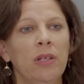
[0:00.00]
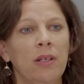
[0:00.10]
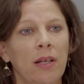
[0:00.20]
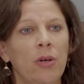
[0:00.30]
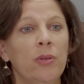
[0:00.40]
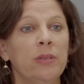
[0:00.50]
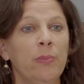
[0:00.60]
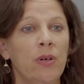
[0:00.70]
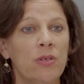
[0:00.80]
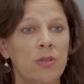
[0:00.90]
and low as
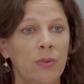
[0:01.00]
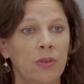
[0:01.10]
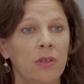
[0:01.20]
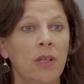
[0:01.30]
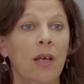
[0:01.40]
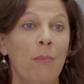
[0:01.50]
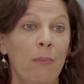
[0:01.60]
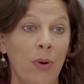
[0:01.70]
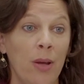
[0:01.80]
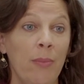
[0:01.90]
possible,
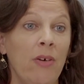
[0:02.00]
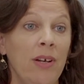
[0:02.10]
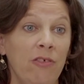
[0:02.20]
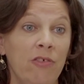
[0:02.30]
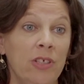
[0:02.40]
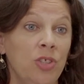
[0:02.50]
primarily for